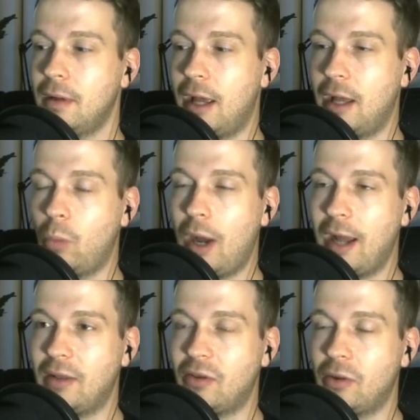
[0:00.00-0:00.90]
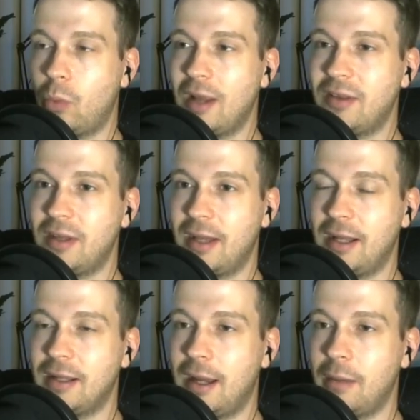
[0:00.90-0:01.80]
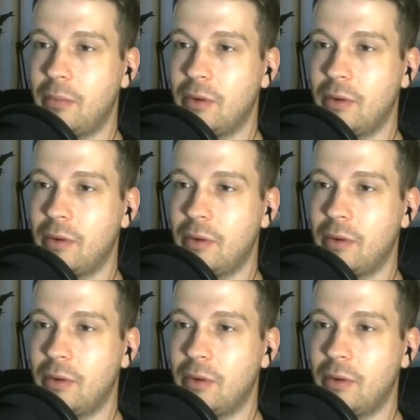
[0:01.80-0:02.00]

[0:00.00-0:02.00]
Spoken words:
and white is not wasting any time.